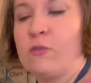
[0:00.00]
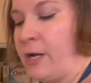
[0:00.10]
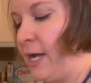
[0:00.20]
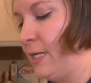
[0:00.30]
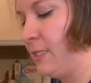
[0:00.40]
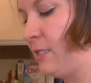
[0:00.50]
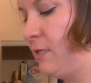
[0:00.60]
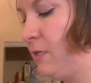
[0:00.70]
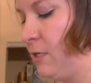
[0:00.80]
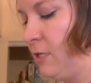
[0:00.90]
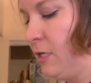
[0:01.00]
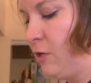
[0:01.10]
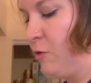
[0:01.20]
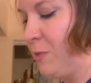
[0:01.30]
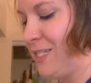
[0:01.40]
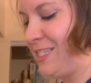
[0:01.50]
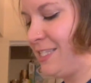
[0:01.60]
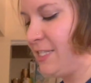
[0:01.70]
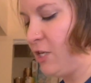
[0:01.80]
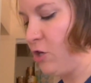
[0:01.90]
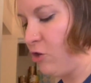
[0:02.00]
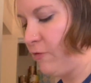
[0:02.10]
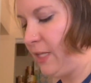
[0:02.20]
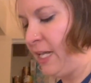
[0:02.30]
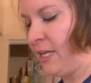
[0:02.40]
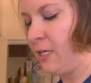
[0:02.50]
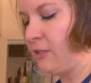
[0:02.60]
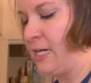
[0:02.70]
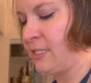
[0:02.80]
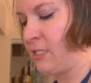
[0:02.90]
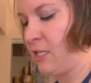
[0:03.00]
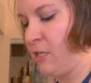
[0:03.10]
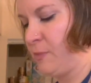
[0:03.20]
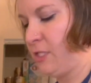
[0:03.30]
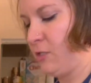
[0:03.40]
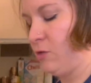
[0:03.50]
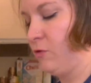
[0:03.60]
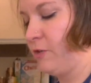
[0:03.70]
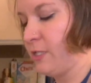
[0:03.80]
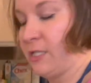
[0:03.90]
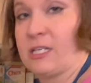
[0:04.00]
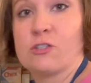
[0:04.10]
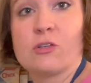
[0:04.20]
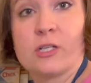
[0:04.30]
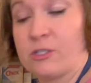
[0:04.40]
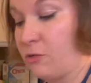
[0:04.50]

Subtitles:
at my stove. I like a glass top stove because I can turn it into a